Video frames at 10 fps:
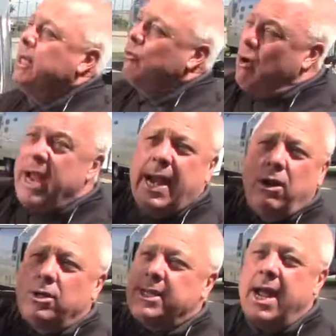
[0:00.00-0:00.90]
Great
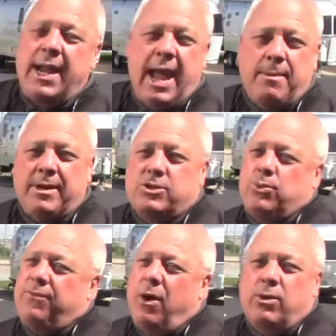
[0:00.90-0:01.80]
aerodynamics.
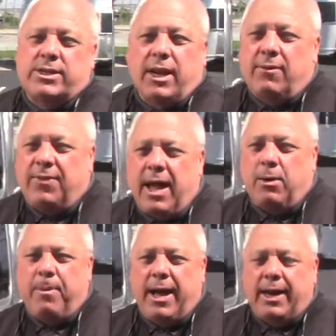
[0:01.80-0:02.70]
We've always loved that
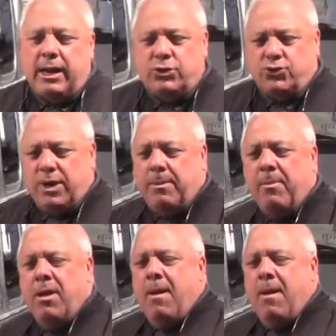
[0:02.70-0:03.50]
about Airstream,